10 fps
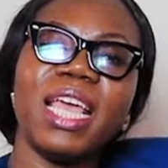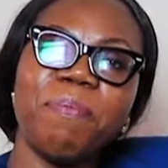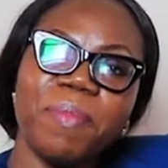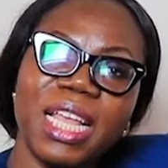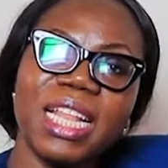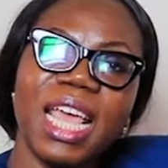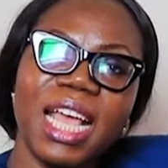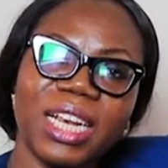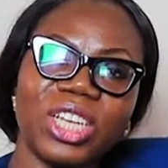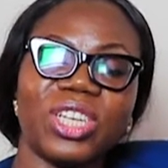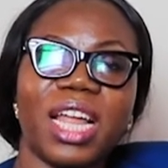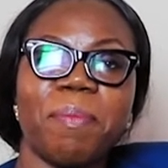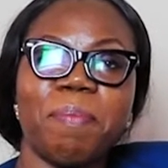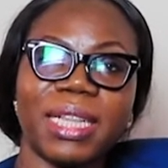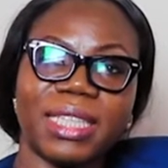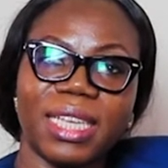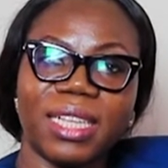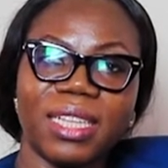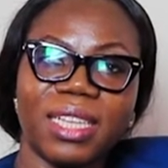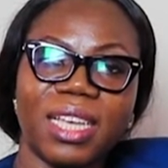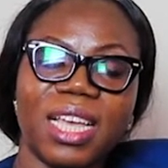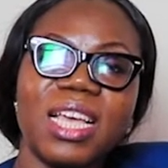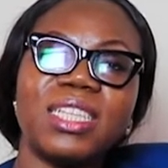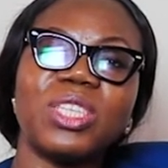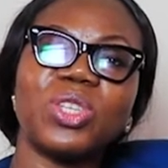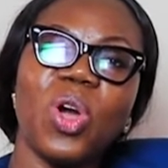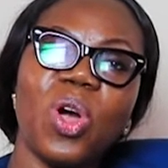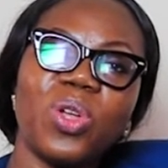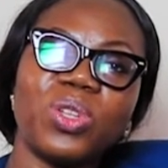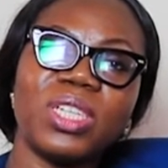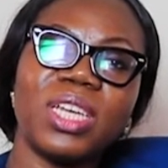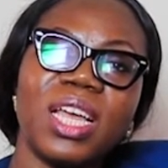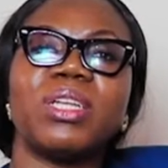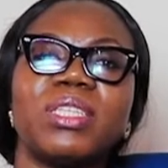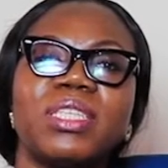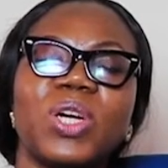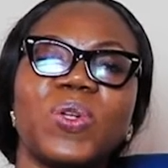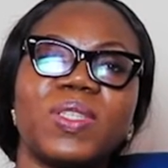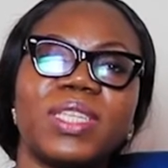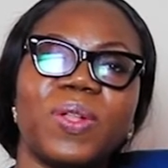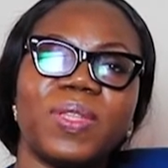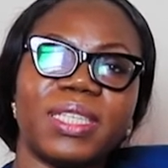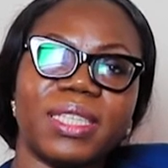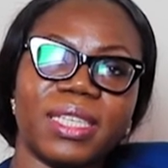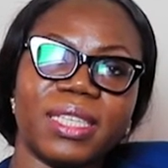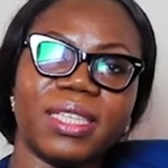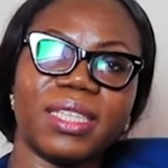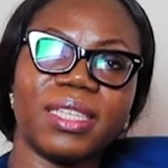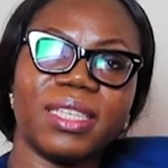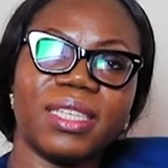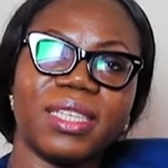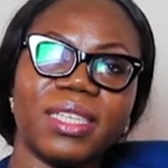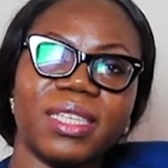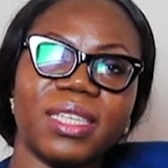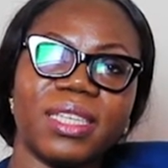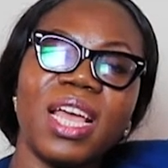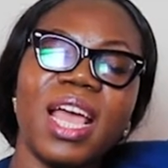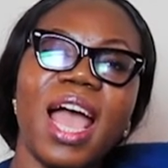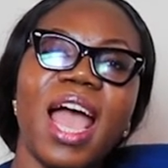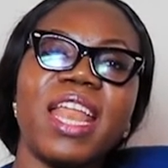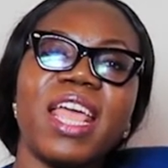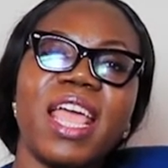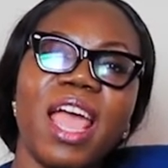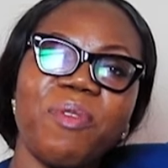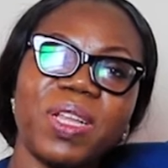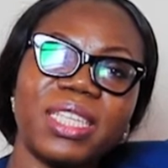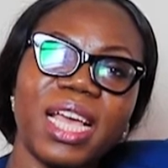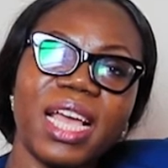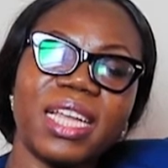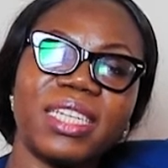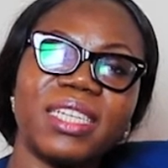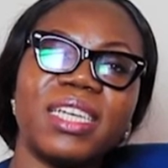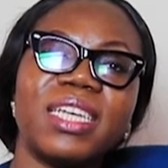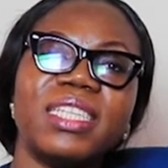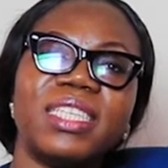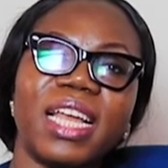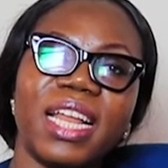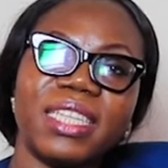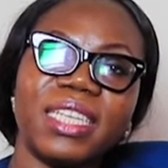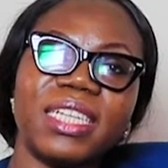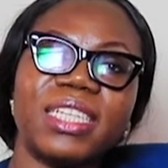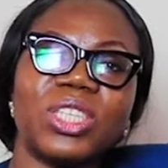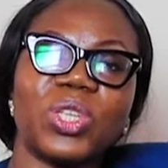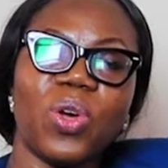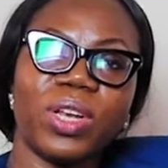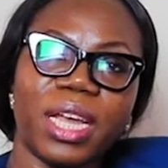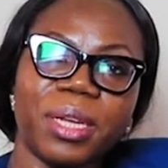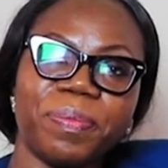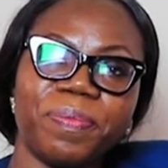English and in medicine, it is called sickle cell disease, an inherited genetic disorder.